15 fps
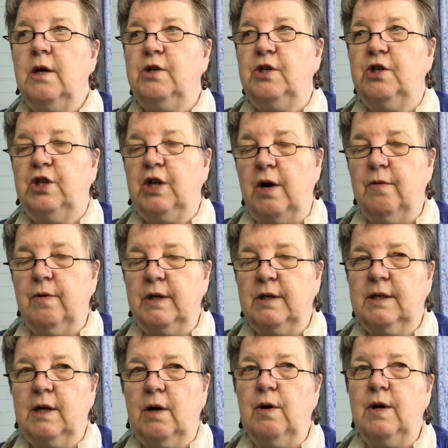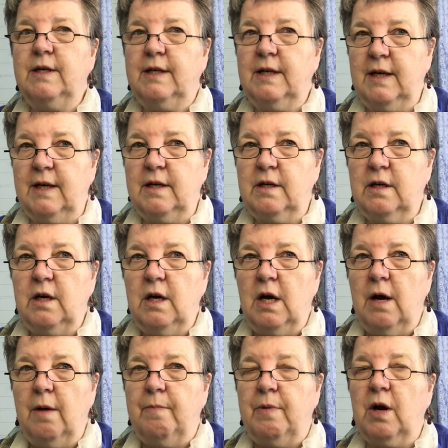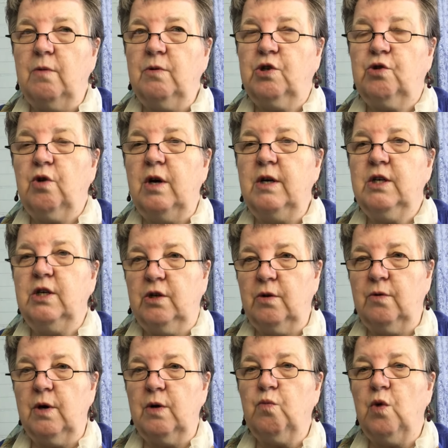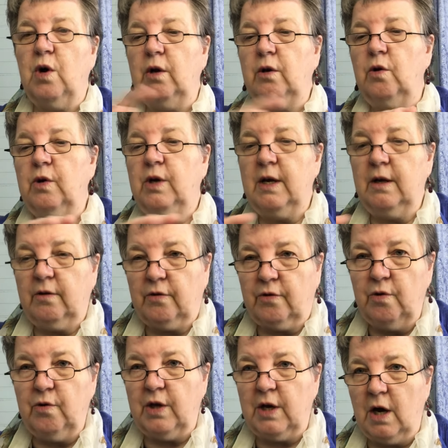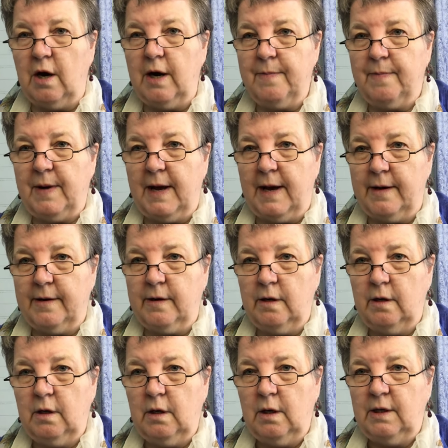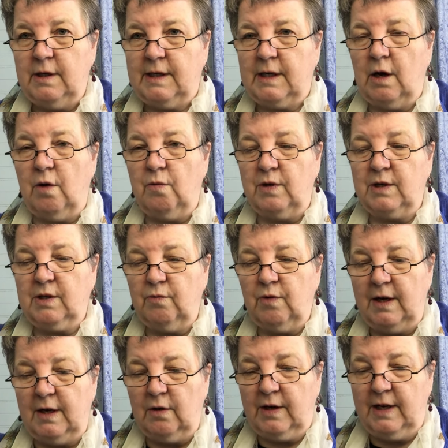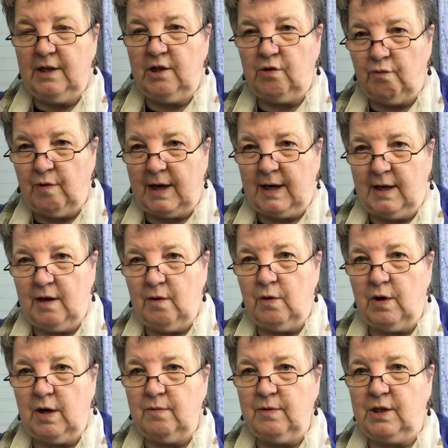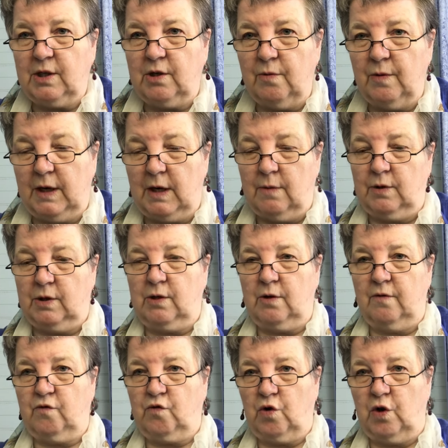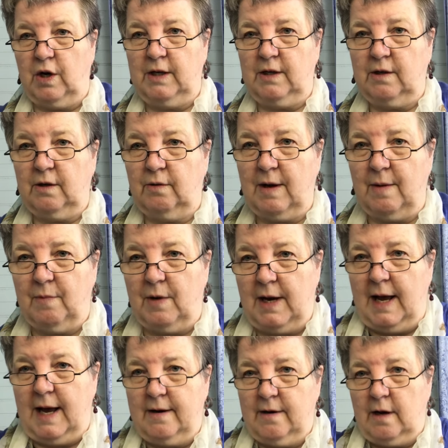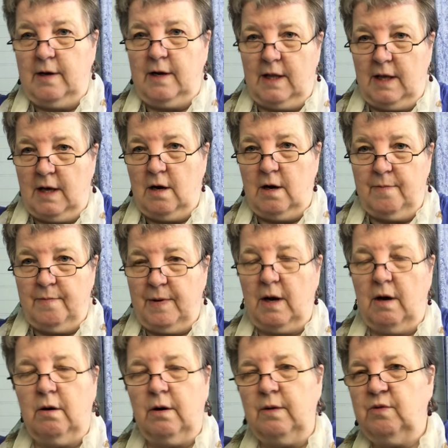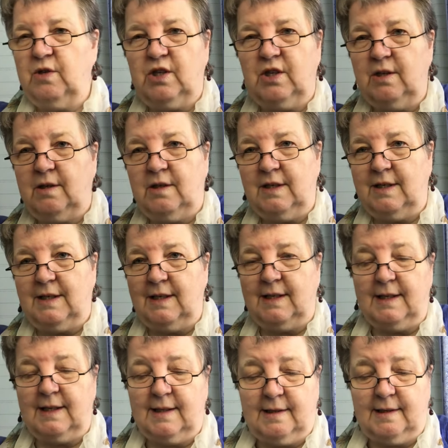to show it. So I did, but I was trying to do it while looking through the iPad. So I wasn't really looking directly at what I was doing. I was sort of trying to get my hand under the iPad. Oh, it was just, just a